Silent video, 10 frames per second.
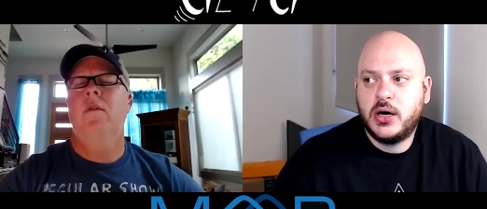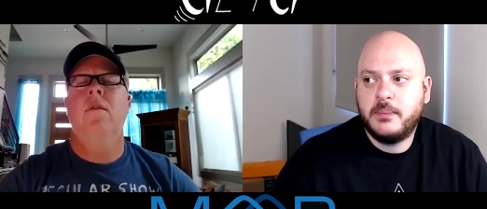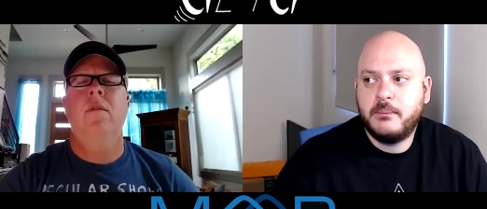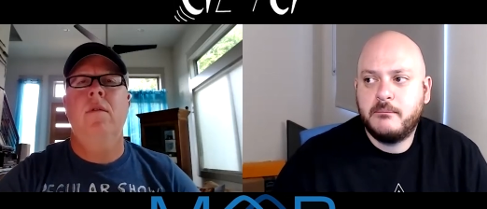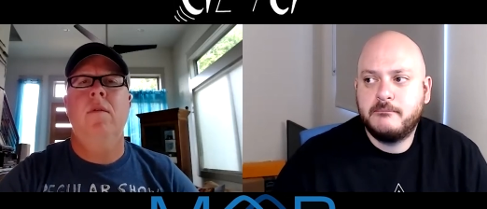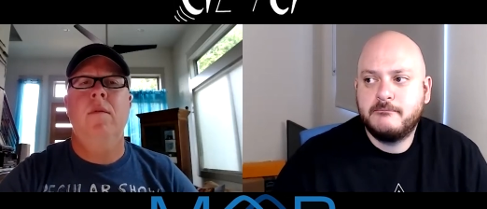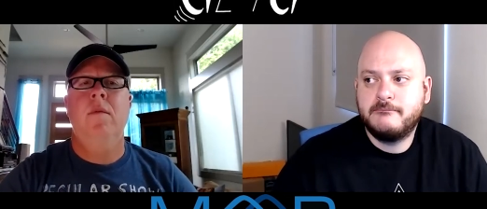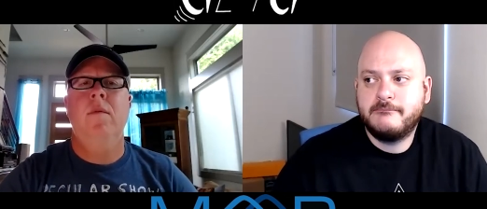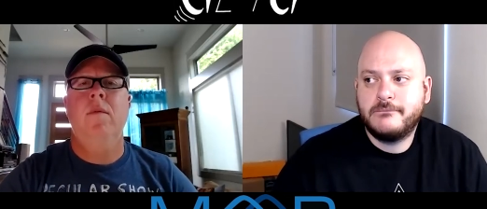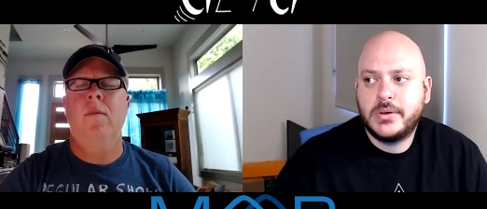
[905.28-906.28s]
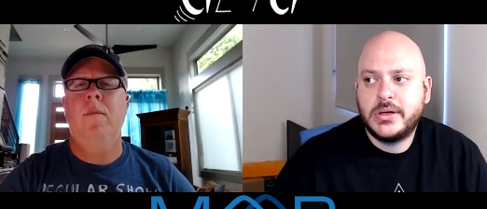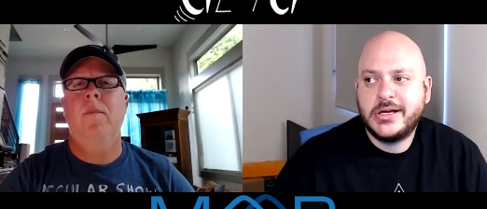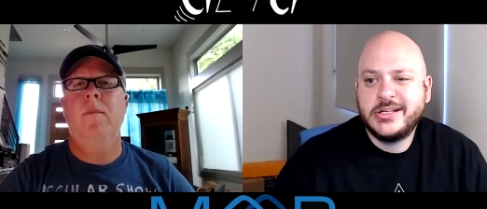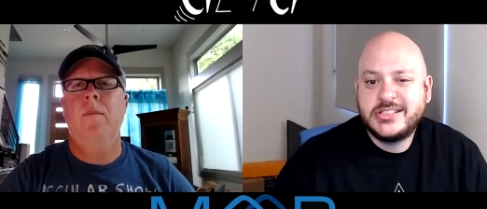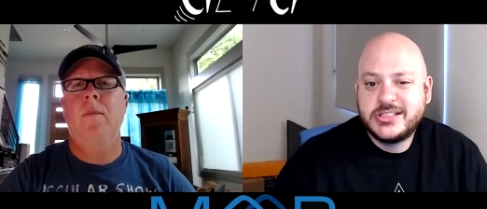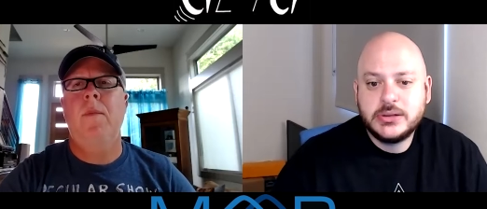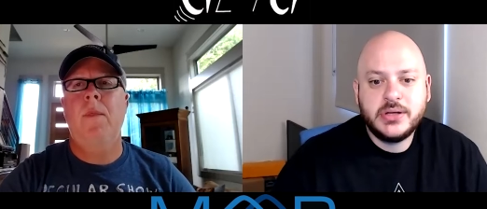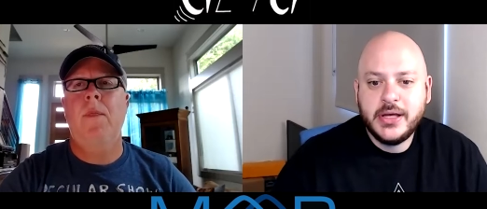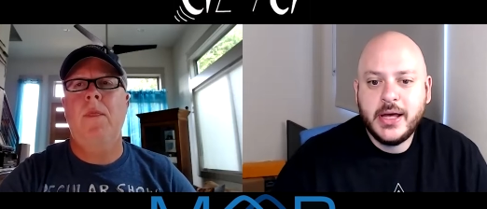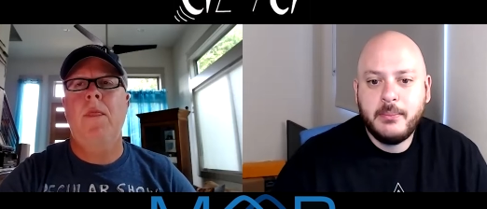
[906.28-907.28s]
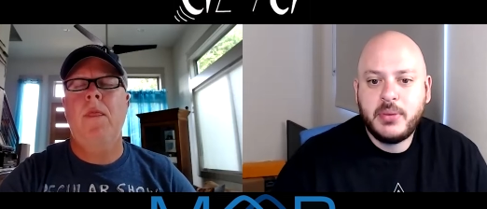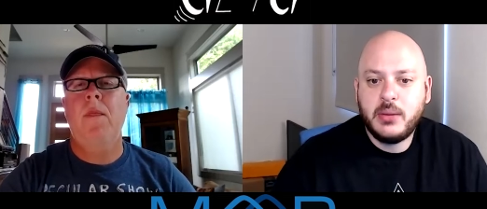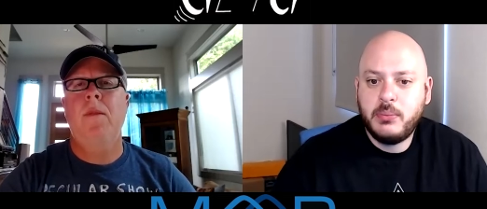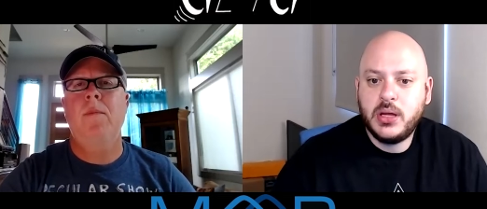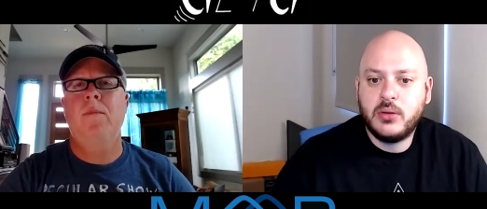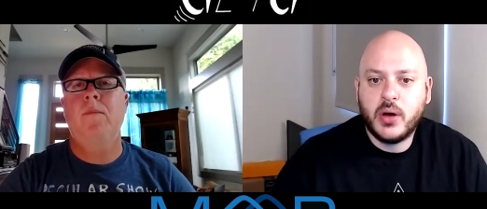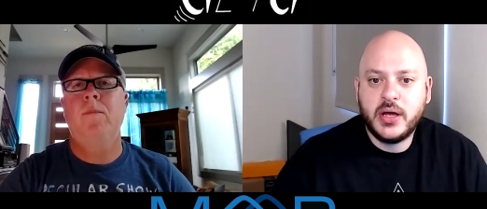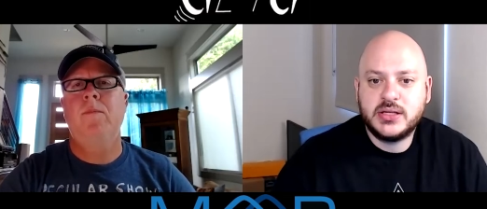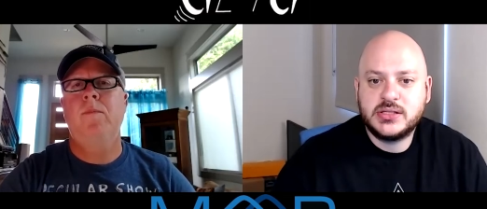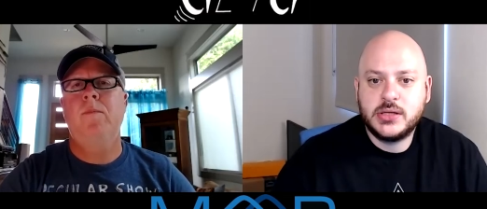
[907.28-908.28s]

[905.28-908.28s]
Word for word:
Speaker 1: um, it's still EMBB, right?